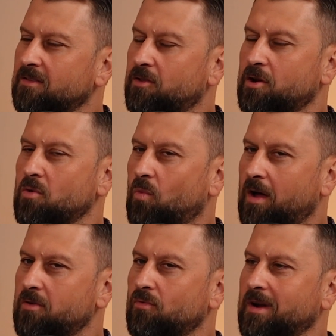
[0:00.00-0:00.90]

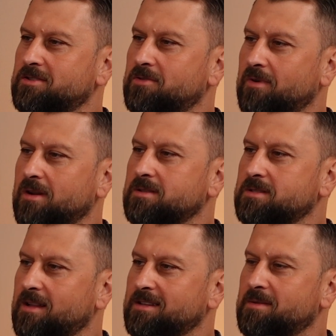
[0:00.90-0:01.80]
31 rent to rents.
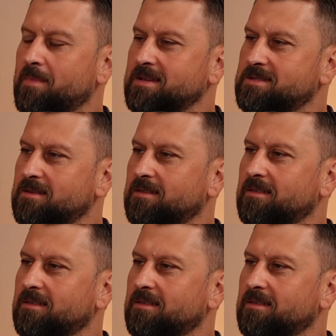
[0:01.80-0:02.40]
That's amazing.